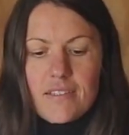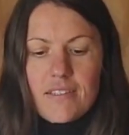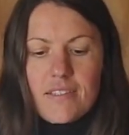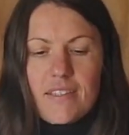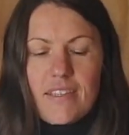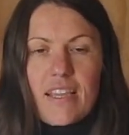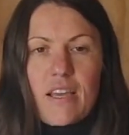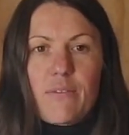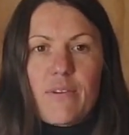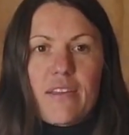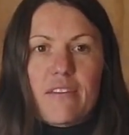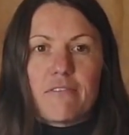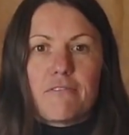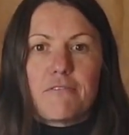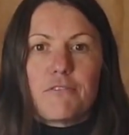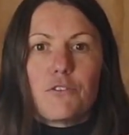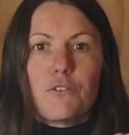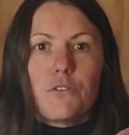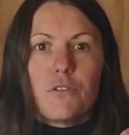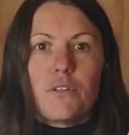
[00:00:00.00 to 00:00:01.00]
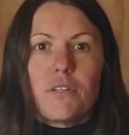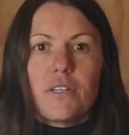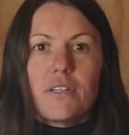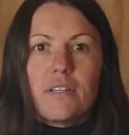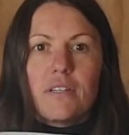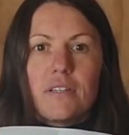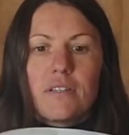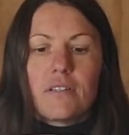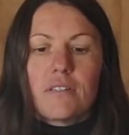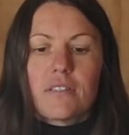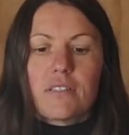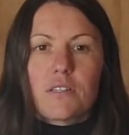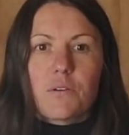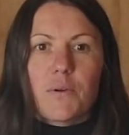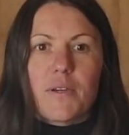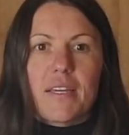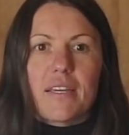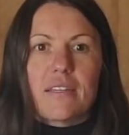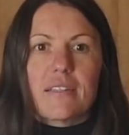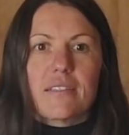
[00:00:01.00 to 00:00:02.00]
Now we have 4
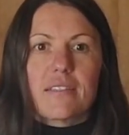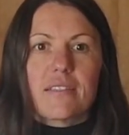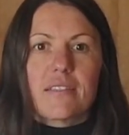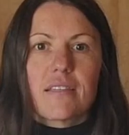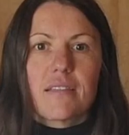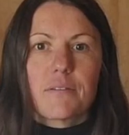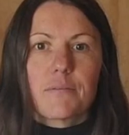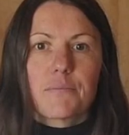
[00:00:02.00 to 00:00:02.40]
squares.